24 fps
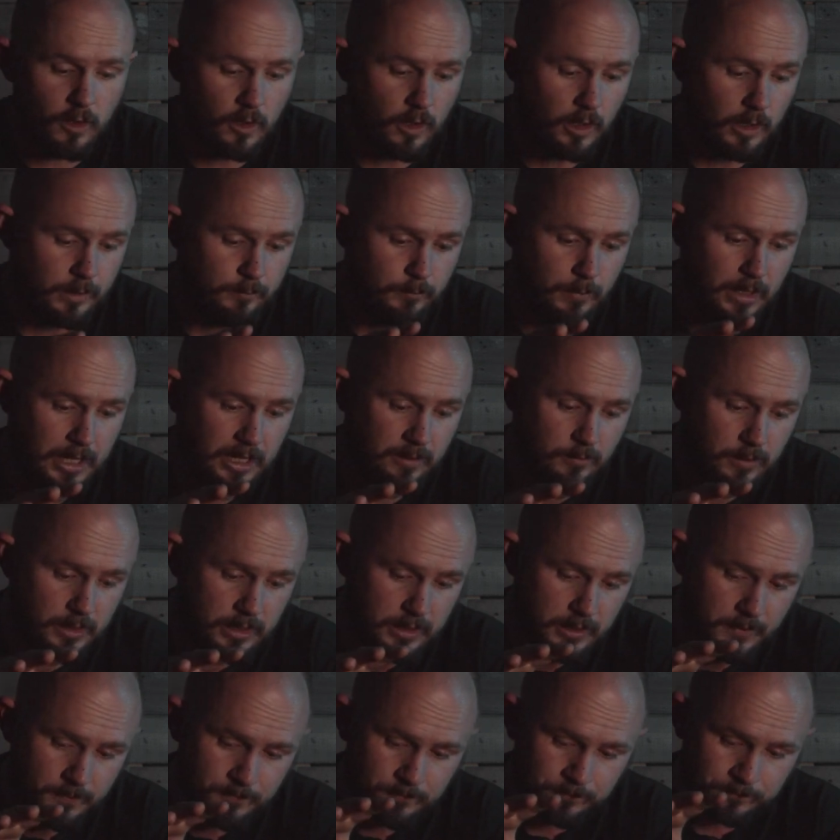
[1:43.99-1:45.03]
I'd
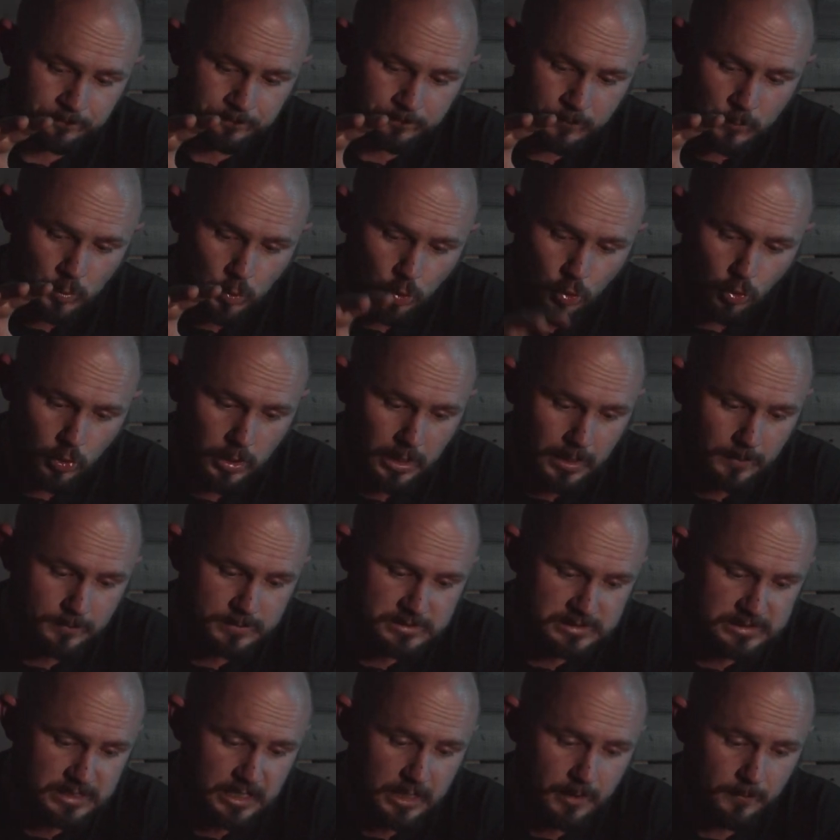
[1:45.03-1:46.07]
maybe hook up
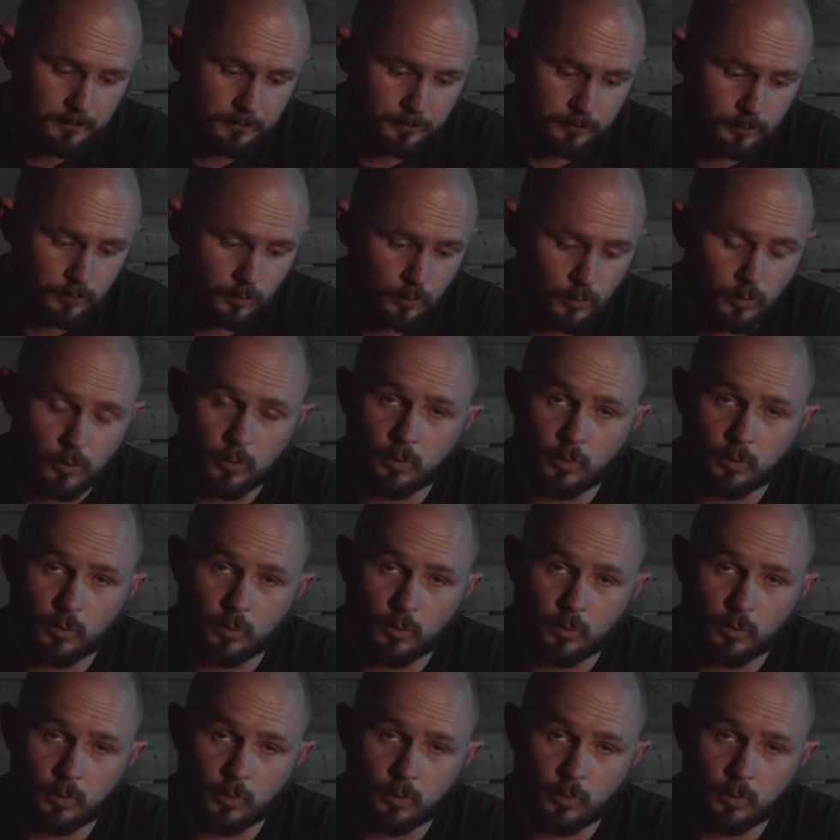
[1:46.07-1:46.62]
some